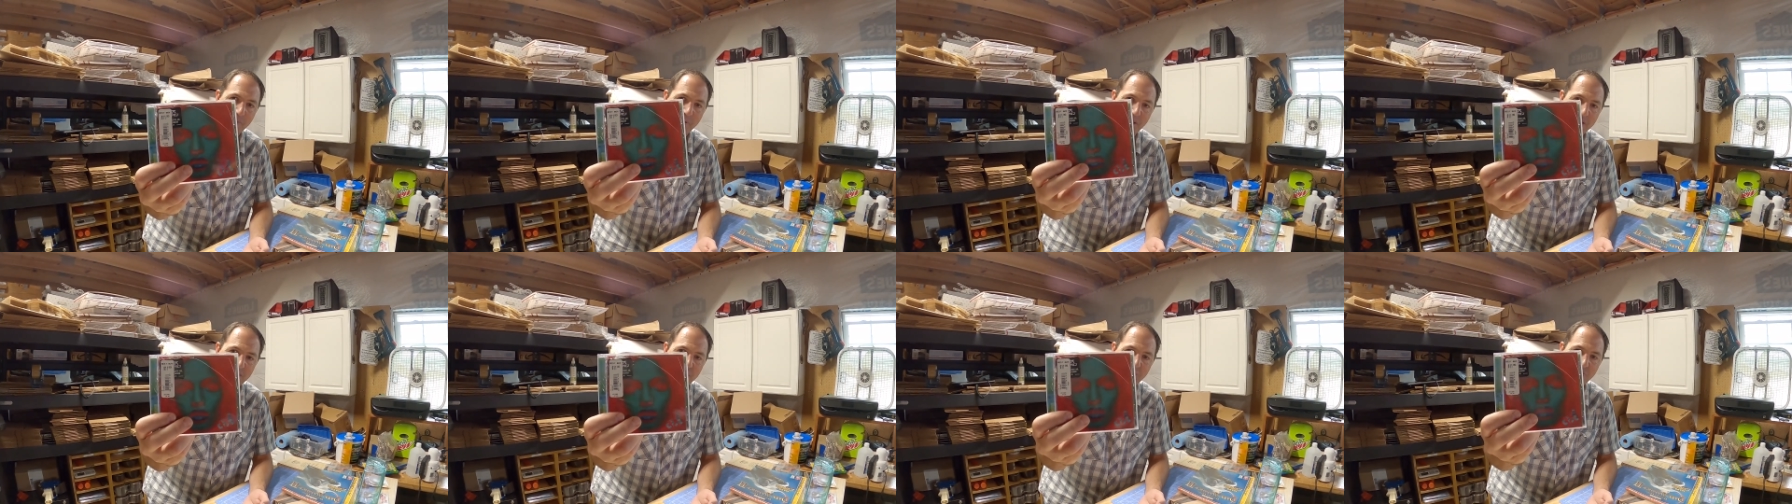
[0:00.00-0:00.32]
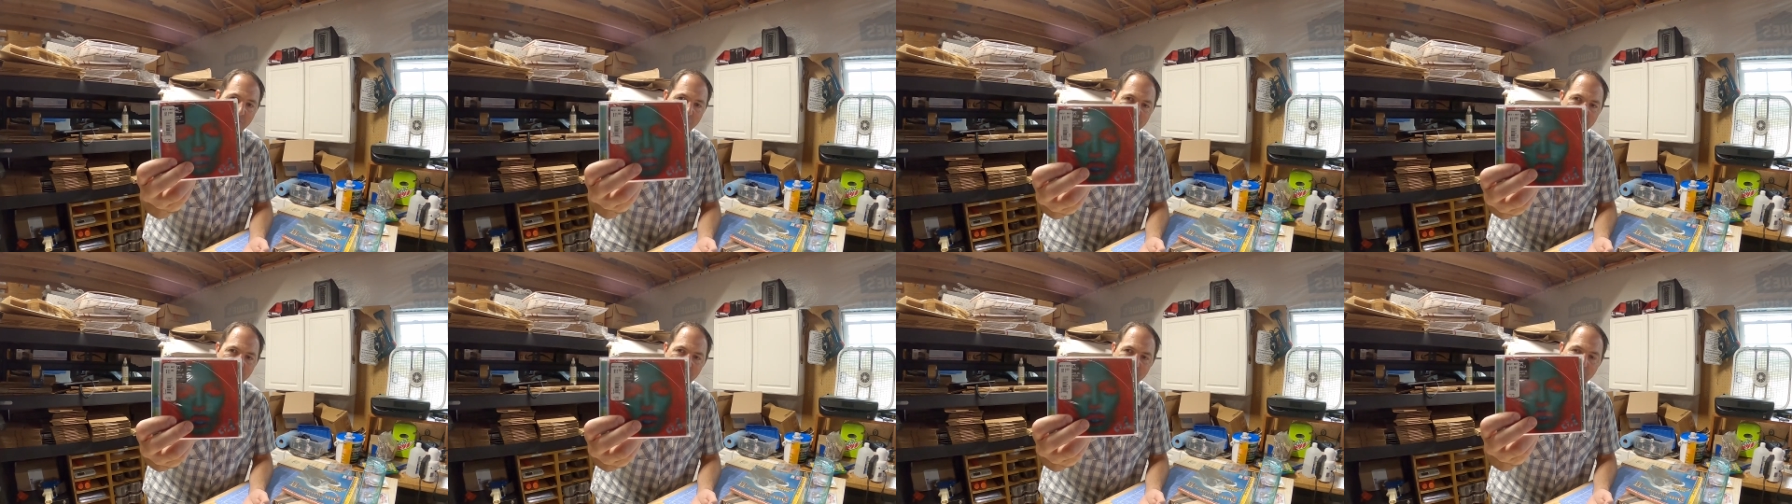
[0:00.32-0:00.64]

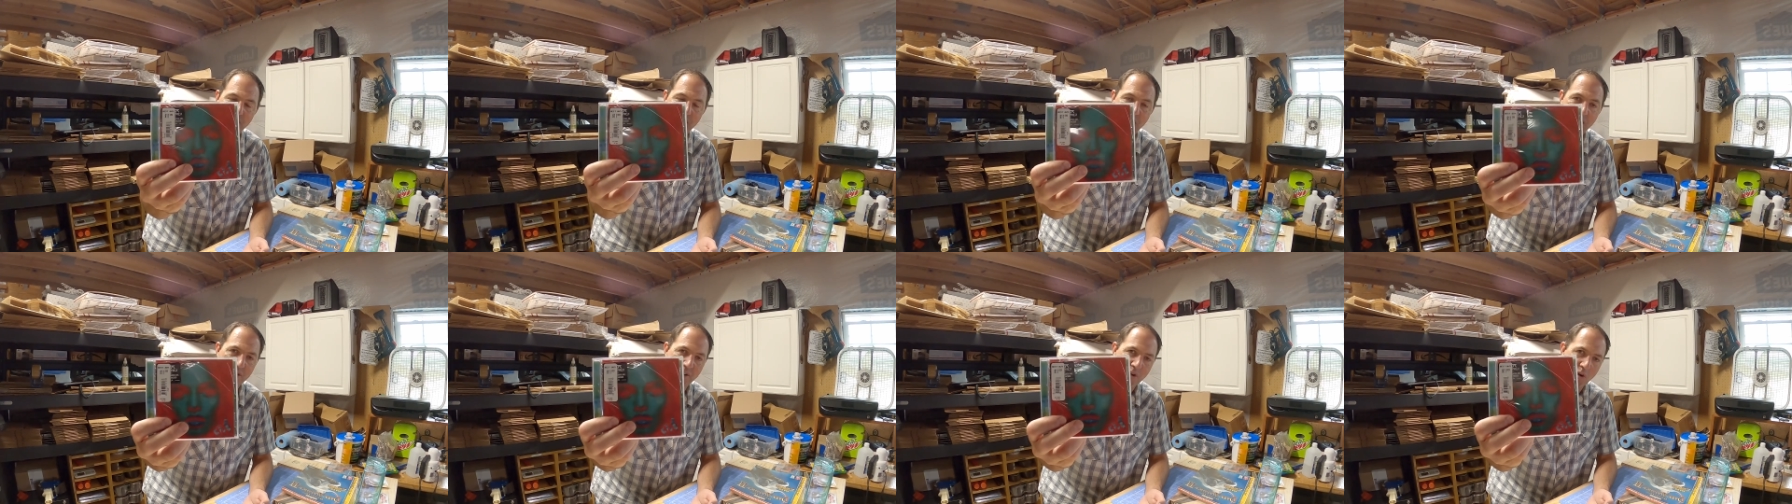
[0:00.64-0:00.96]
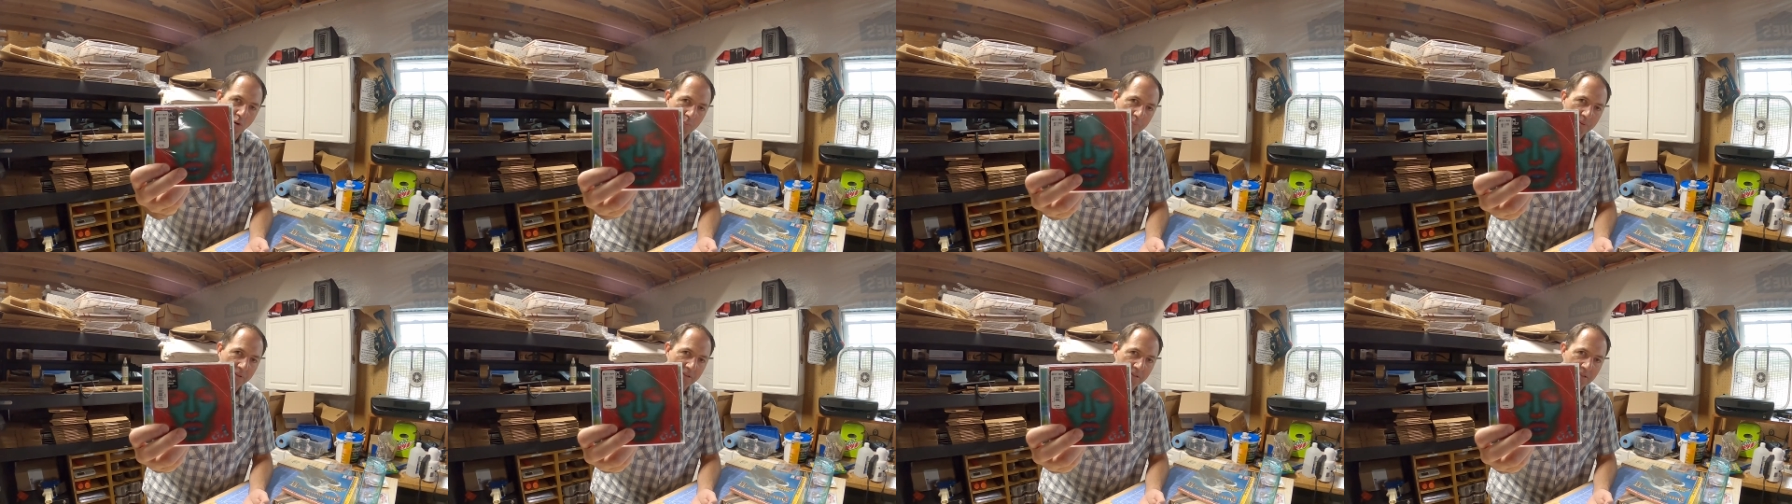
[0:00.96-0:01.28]
especially when they're
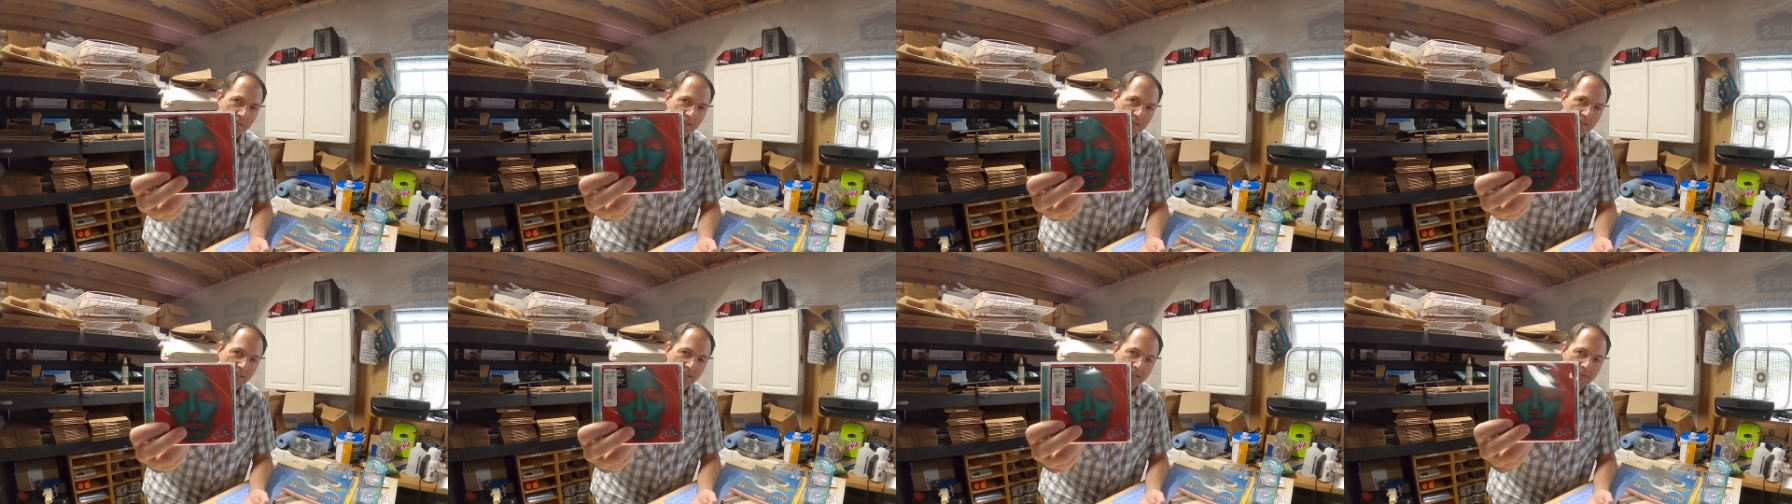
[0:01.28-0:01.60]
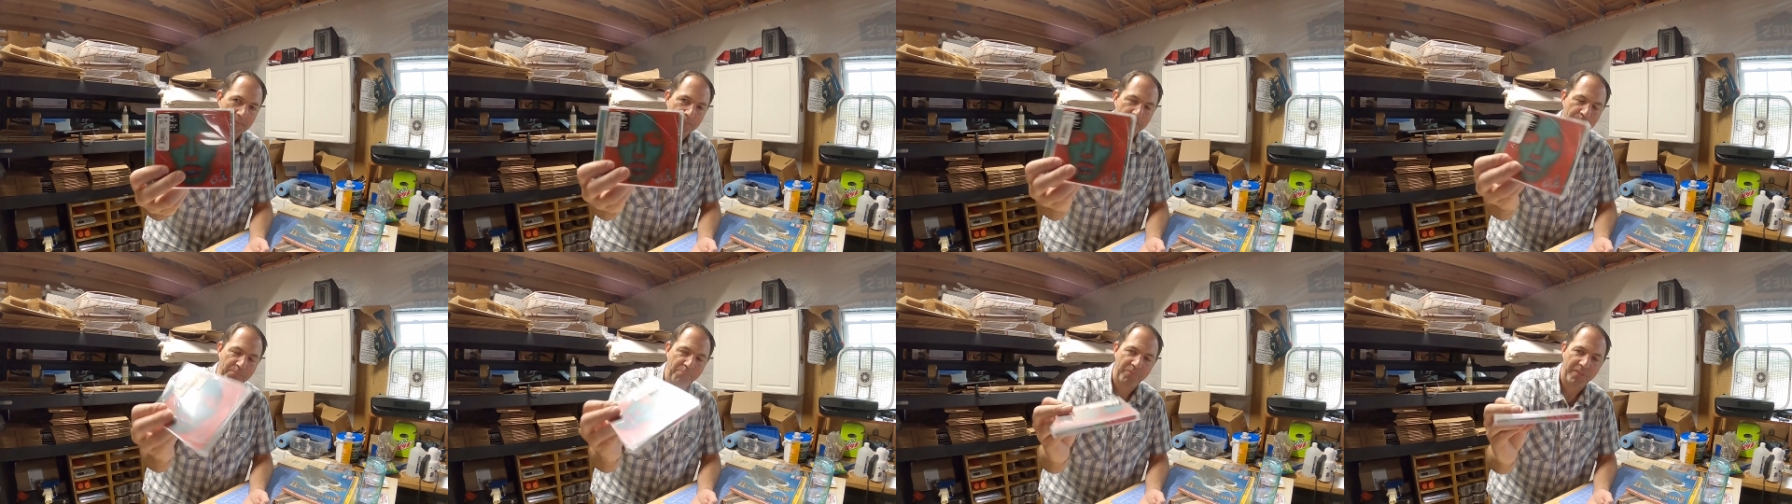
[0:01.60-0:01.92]
unopened.
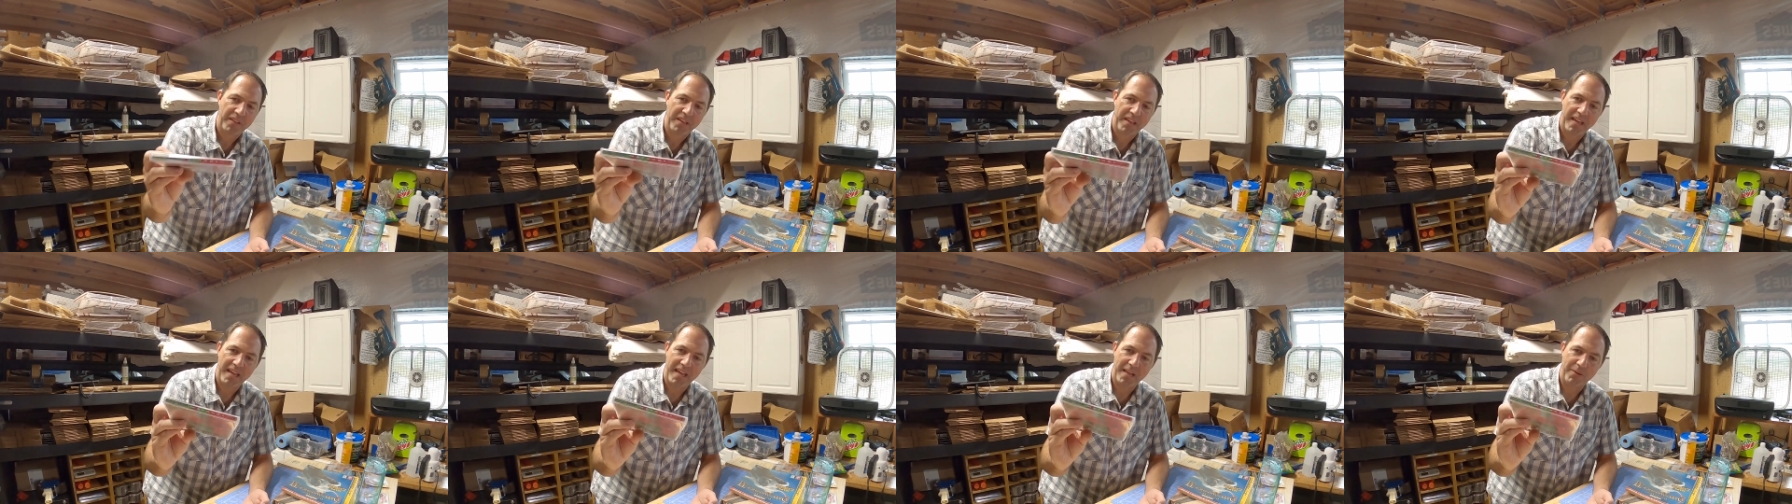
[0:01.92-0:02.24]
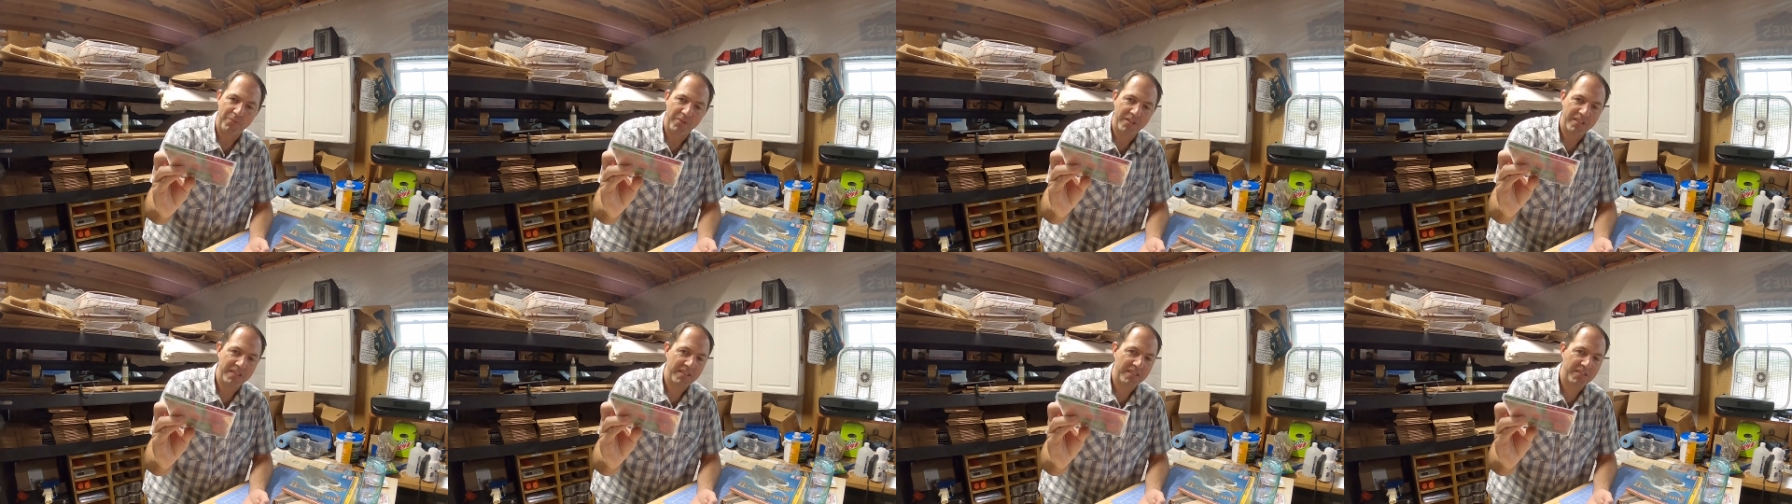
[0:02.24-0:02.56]

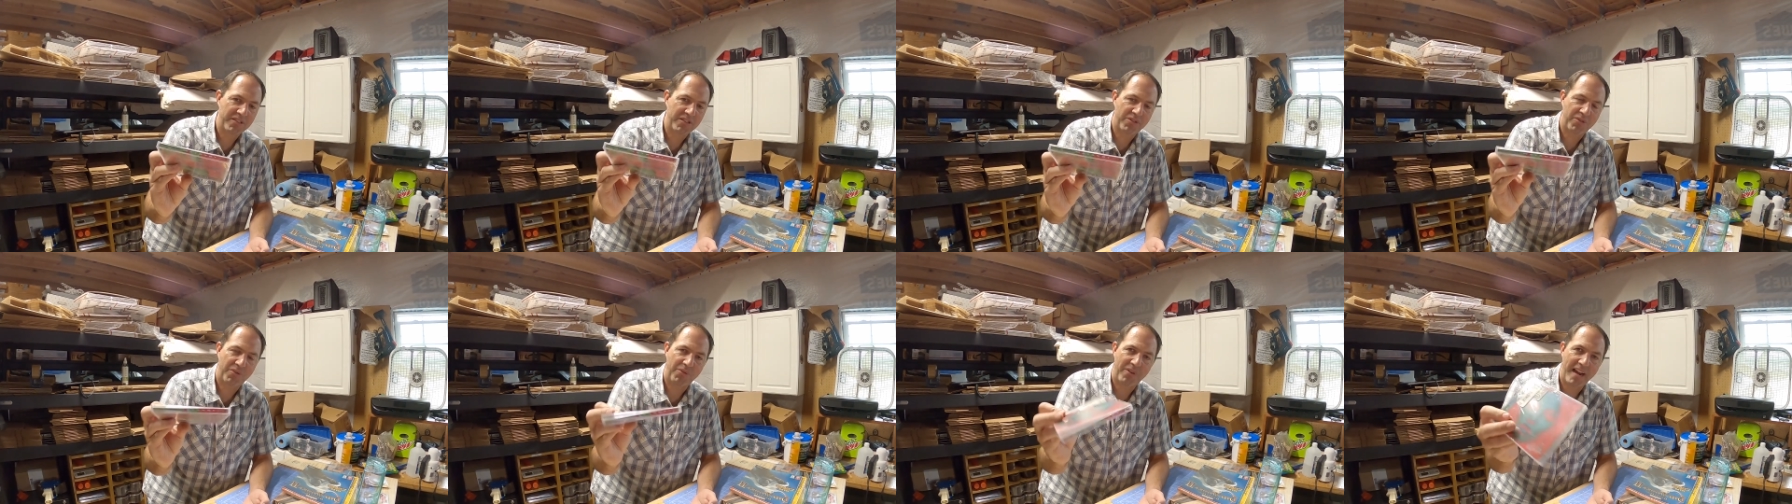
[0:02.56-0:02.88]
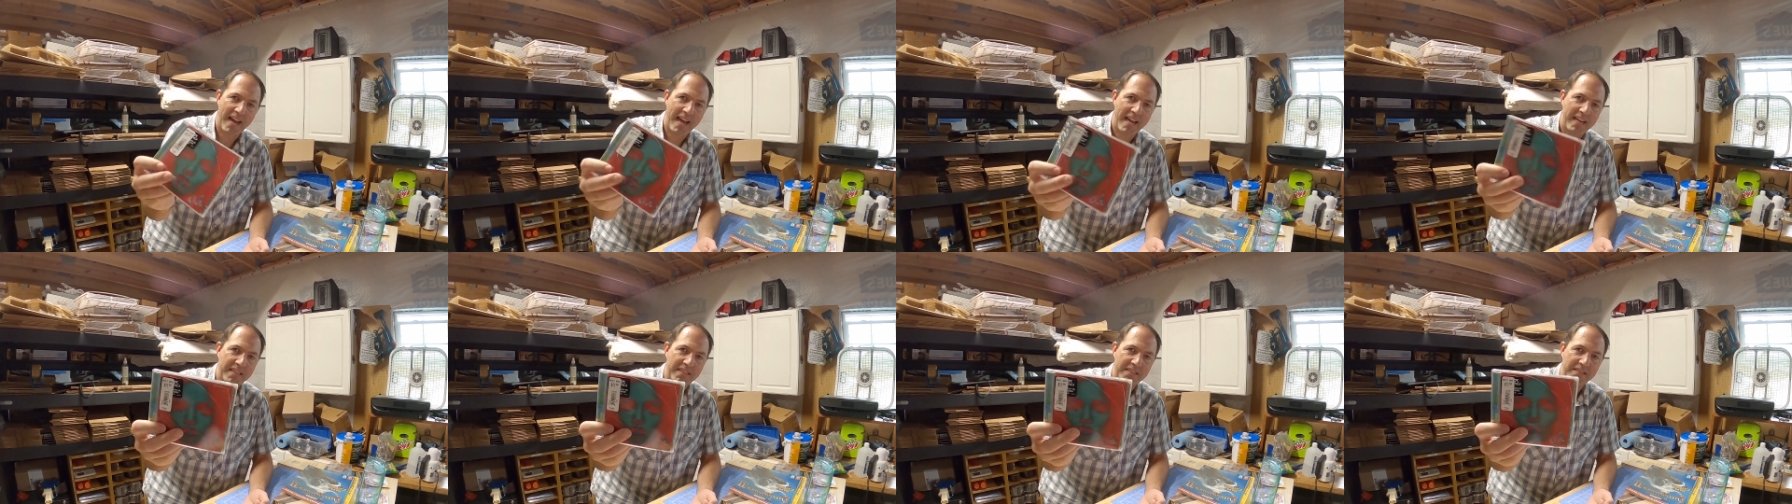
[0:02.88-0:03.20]
And when it's
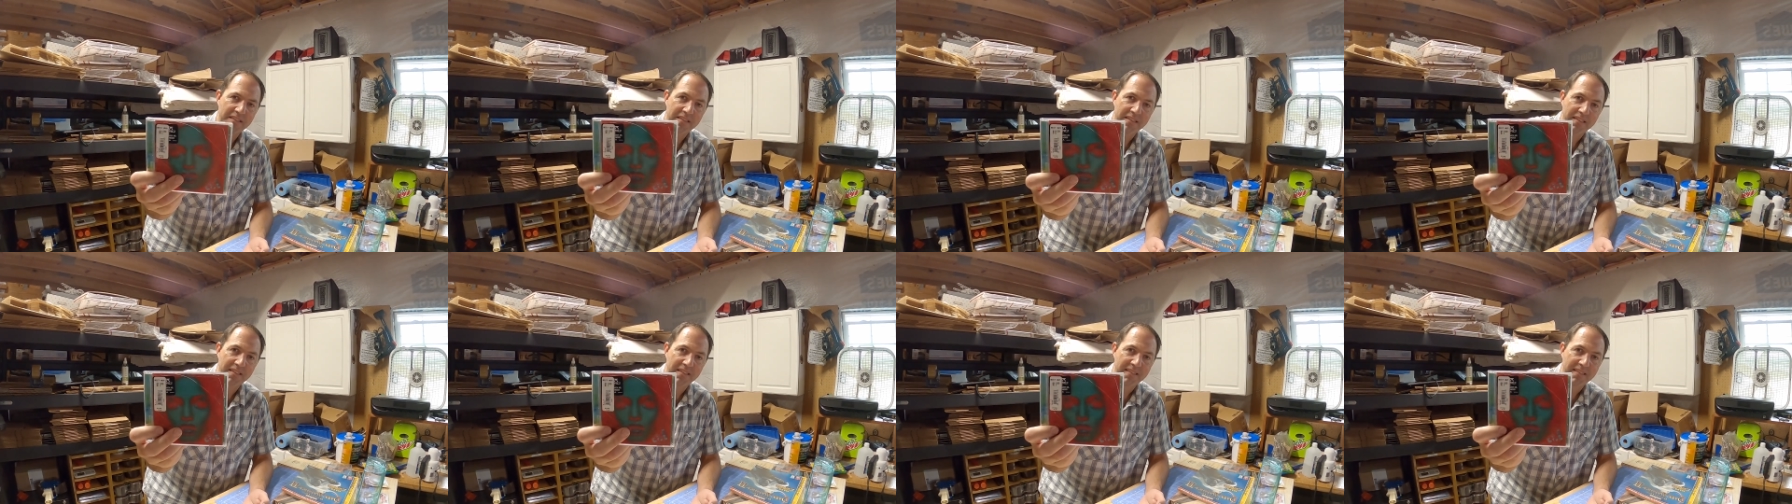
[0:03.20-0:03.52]
cracked,